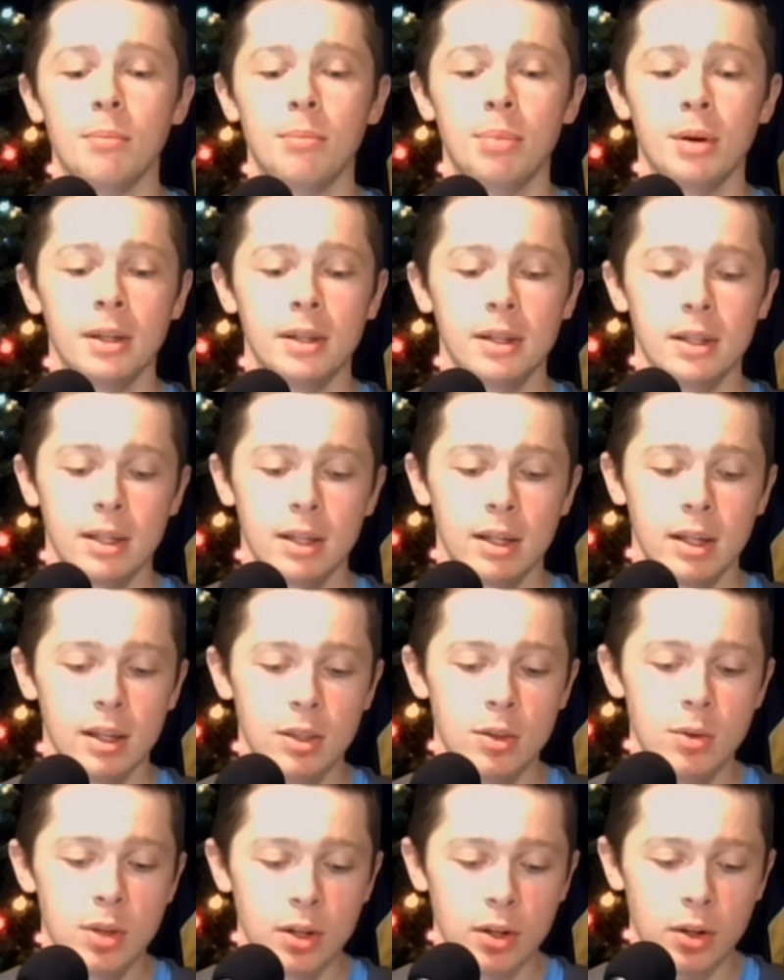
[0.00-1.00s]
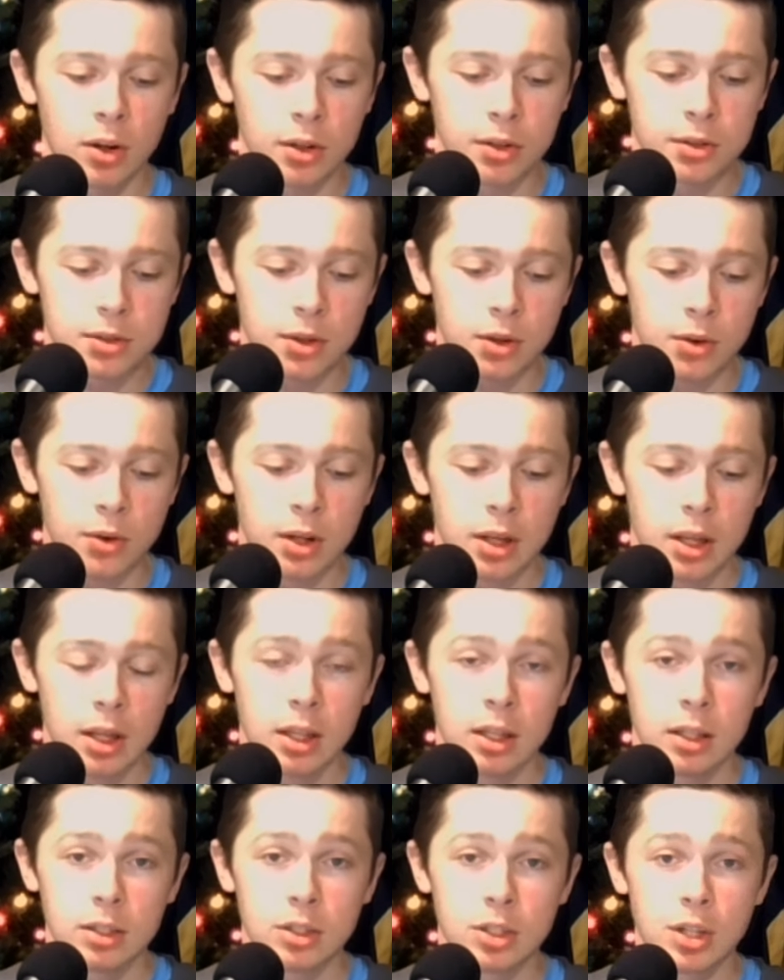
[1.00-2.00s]
But you can also
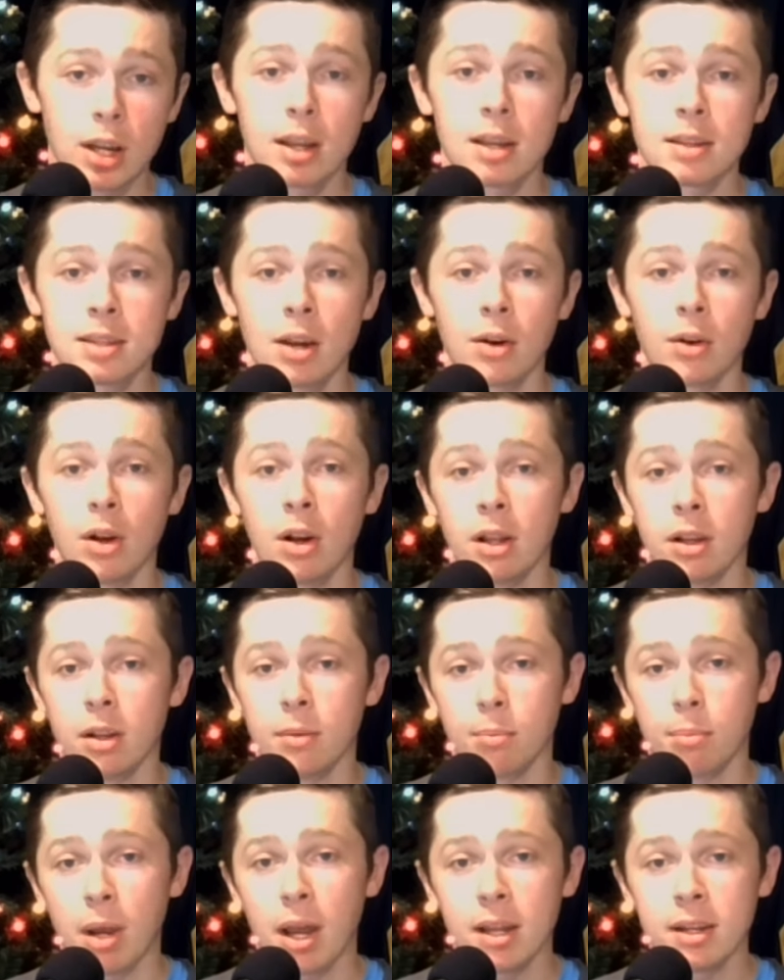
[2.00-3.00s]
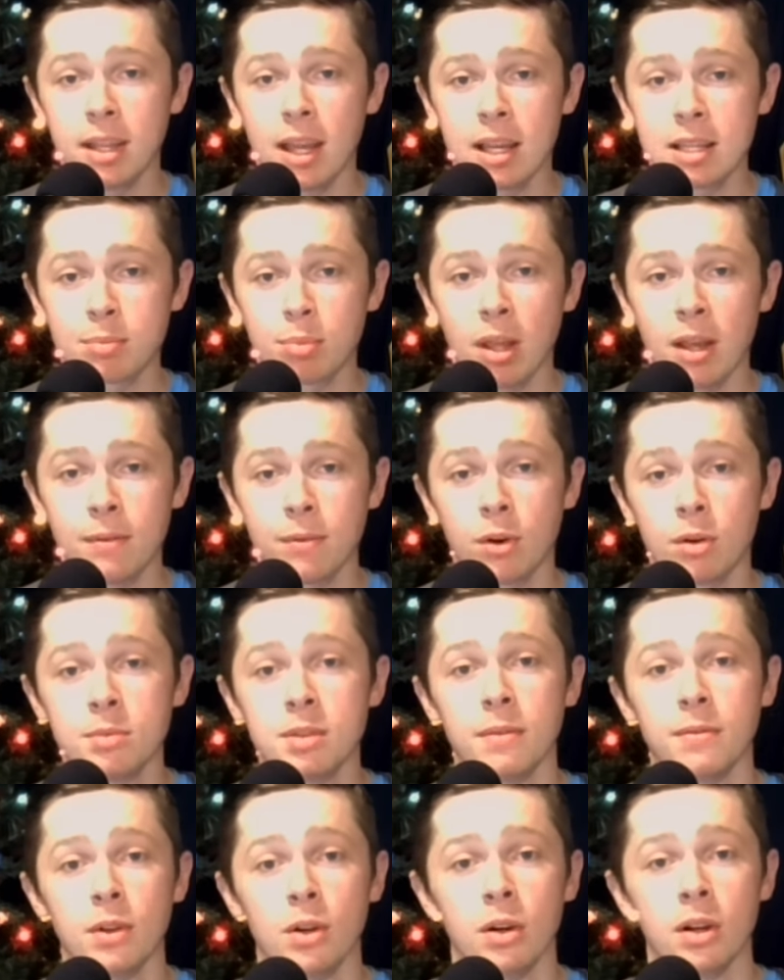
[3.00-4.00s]
check us out on podcast platforms.
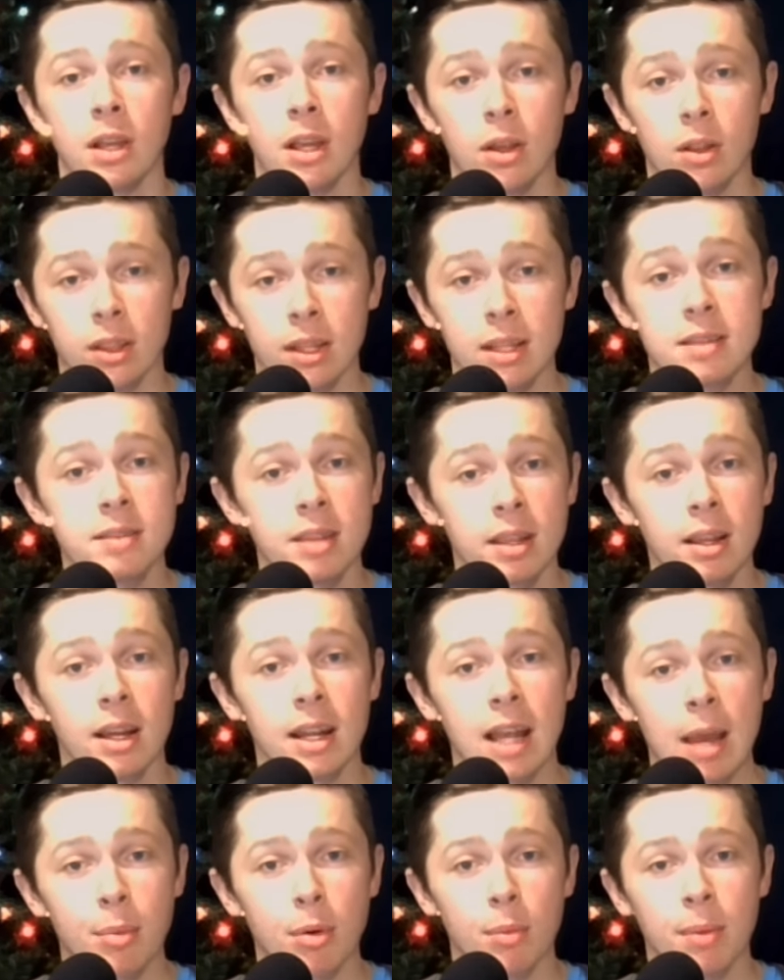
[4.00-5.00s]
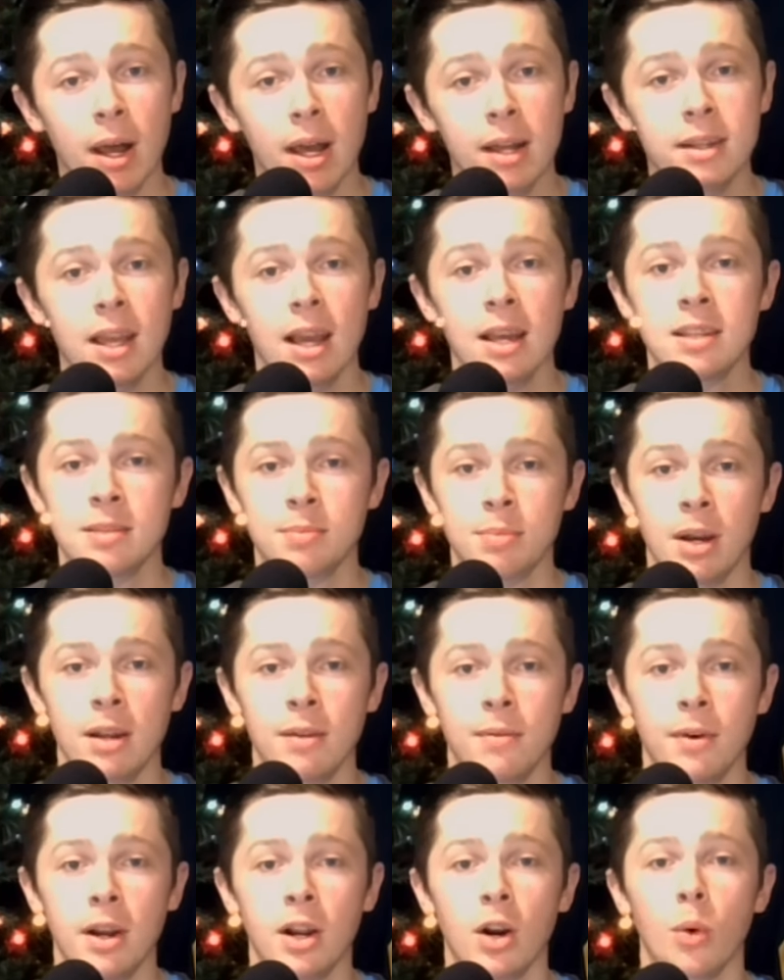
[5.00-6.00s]
If you're listening on Apple Podcasts,
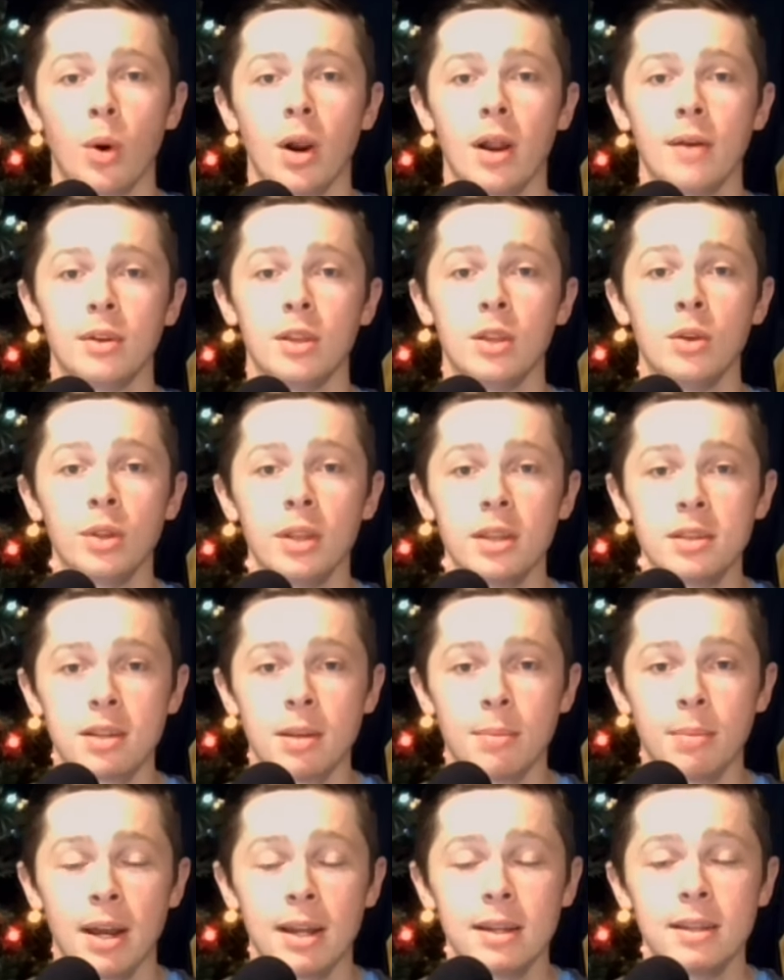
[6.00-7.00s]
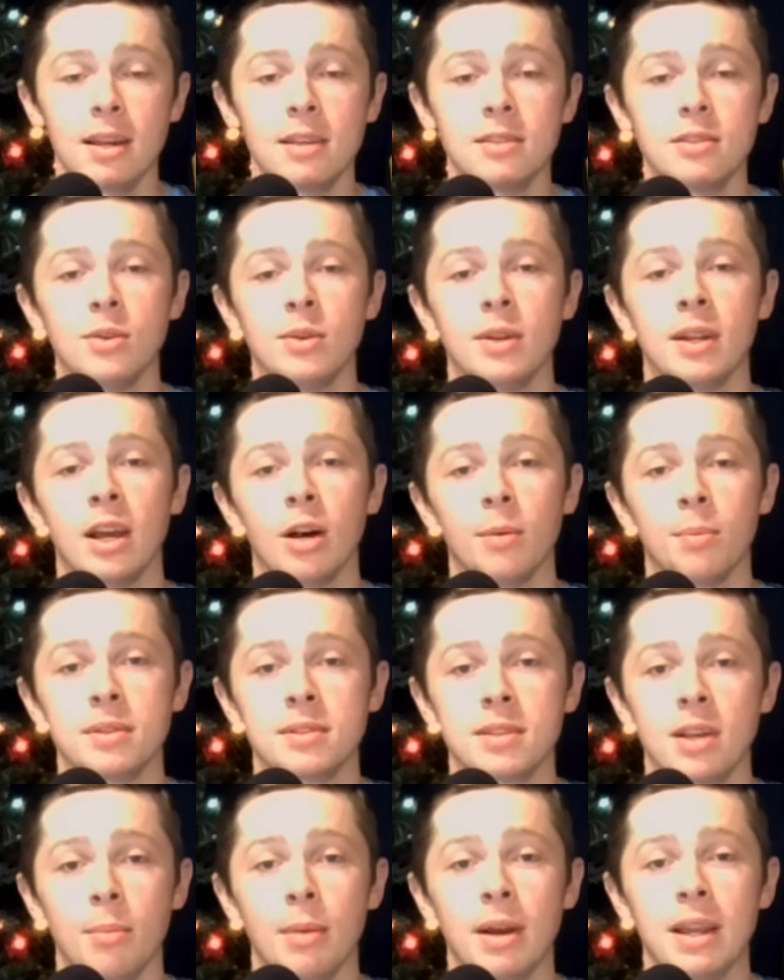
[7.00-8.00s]
Spotify, or wherever you listen to podcasts, you can help
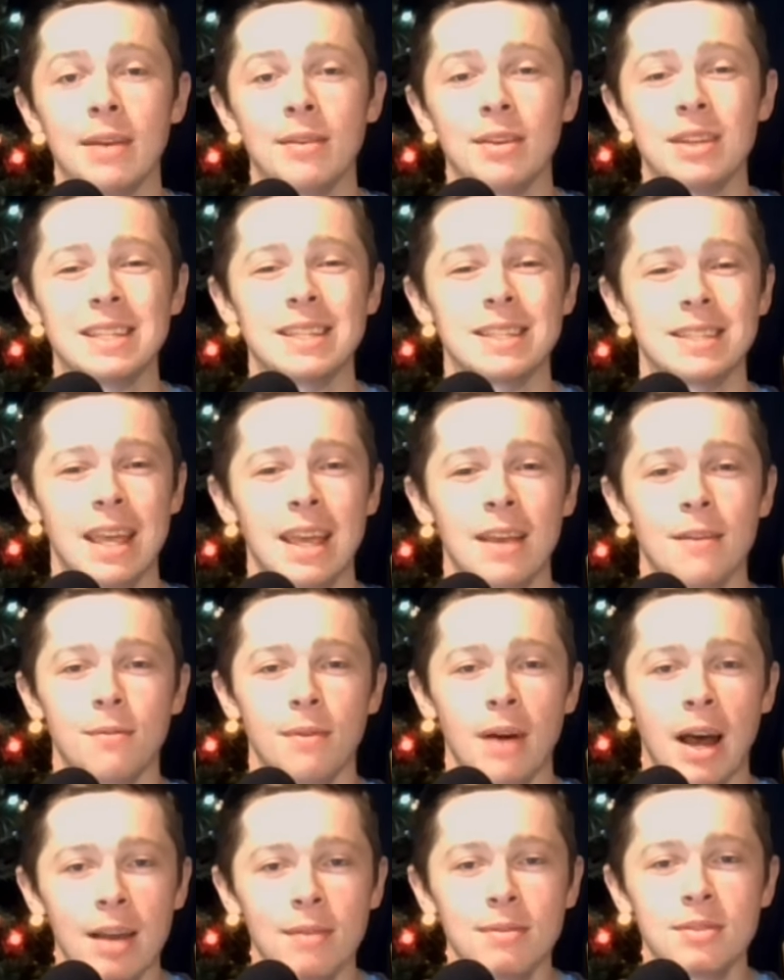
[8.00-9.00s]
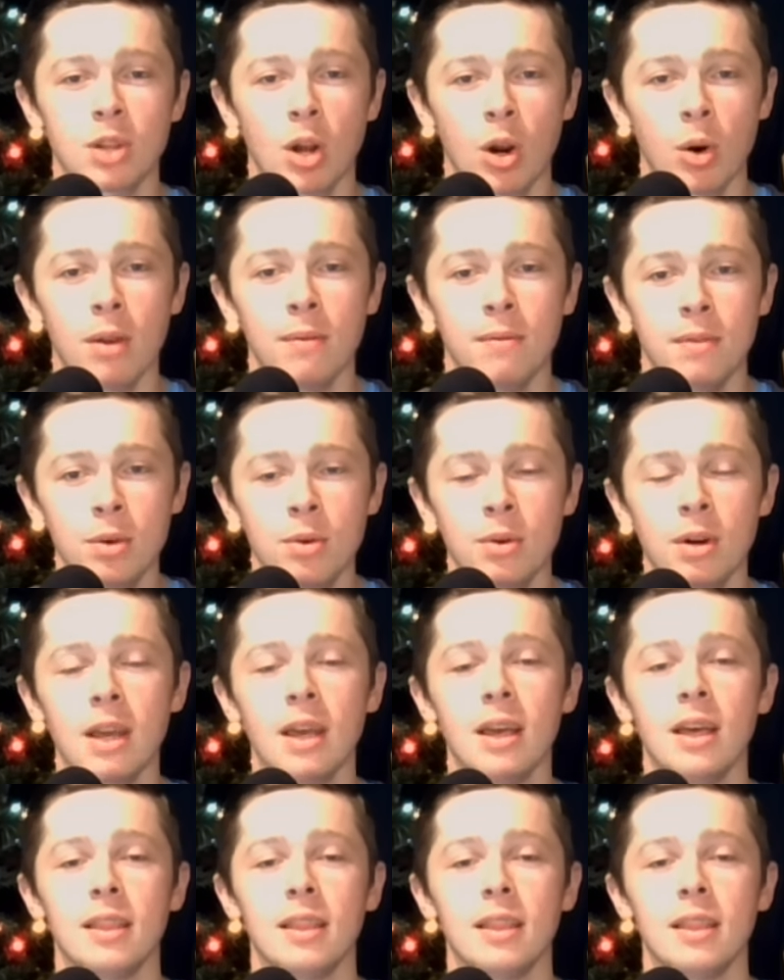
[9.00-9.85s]
us out by giving us a 5-star review.